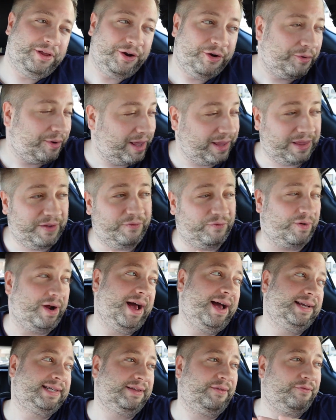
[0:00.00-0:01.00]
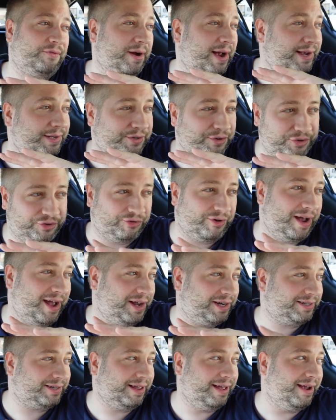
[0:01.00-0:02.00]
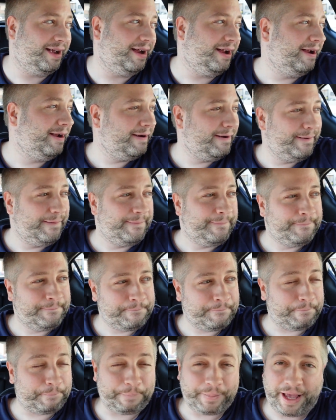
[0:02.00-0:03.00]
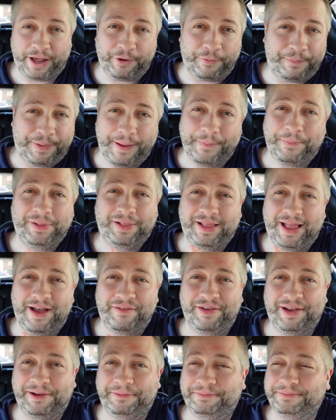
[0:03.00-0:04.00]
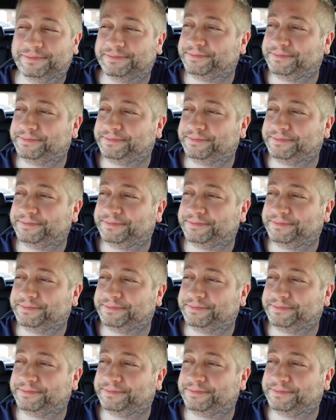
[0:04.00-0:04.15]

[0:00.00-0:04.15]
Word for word: you don't get the fries. The fries are trash there. I know people love it.